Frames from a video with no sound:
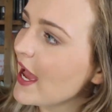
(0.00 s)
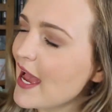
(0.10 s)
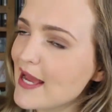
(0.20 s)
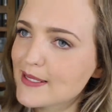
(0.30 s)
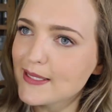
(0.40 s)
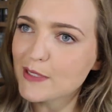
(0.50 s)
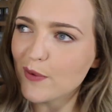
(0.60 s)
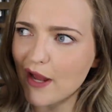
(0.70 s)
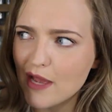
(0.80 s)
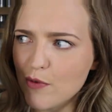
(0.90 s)
and this
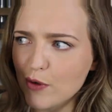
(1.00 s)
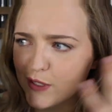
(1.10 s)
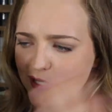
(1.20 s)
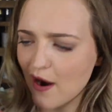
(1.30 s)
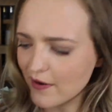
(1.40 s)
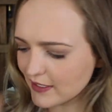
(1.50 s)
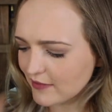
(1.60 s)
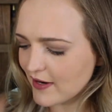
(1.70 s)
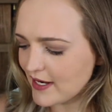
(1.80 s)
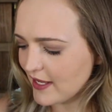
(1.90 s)
one I am also
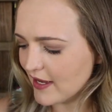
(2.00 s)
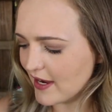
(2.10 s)
currently reading.